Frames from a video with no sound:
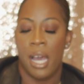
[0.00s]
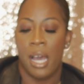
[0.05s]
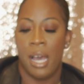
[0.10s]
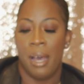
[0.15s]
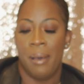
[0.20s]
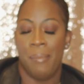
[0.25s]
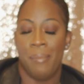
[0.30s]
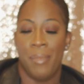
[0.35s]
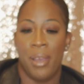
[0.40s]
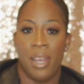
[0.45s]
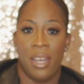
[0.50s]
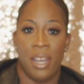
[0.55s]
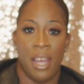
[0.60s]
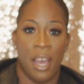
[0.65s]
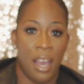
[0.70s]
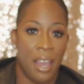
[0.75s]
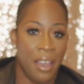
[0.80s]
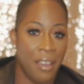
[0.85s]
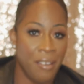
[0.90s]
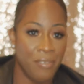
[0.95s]
And
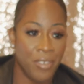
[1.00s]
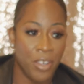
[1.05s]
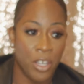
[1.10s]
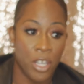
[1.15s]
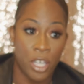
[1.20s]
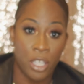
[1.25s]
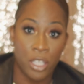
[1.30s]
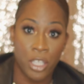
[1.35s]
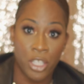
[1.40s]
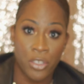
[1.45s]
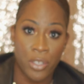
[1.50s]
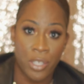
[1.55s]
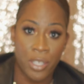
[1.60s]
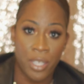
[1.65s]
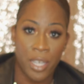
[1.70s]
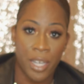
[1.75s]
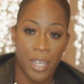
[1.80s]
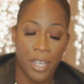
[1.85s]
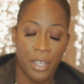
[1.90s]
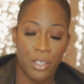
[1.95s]
I have color
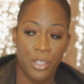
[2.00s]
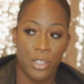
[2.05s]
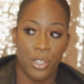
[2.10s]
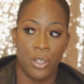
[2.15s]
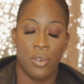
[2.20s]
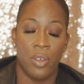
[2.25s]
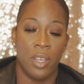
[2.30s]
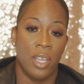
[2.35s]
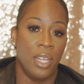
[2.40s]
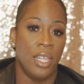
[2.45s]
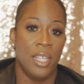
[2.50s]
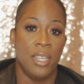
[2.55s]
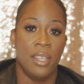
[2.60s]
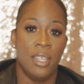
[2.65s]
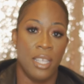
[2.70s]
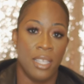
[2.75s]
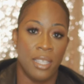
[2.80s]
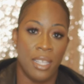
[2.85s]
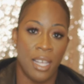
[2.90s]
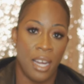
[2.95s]
treated hair, so
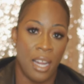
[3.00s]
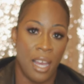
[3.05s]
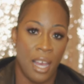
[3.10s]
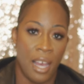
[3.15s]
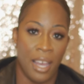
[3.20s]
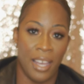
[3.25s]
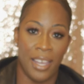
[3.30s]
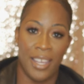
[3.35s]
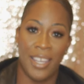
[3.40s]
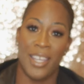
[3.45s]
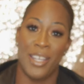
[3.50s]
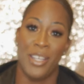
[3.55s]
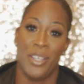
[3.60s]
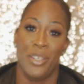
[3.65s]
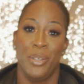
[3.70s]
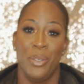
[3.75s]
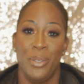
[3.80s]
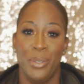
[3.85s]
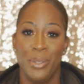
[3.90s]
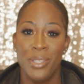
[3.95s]
anything that I
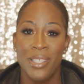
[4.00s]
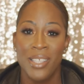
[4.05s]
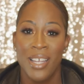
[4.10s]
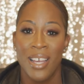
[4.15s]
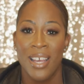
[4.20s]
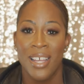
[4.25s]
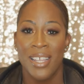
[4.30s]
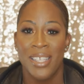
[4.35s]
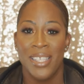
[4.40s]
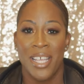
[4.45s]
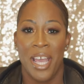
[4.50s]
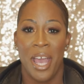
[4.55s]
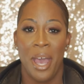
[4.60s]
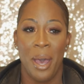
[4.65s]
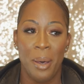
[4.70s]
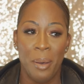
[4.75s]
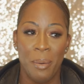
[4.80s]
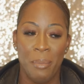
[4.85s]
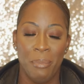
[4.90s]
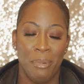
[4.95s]
can use to
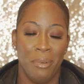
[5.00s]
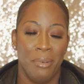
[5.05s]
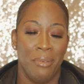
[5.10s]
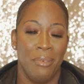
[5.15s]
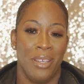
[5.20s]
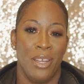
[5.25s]
help,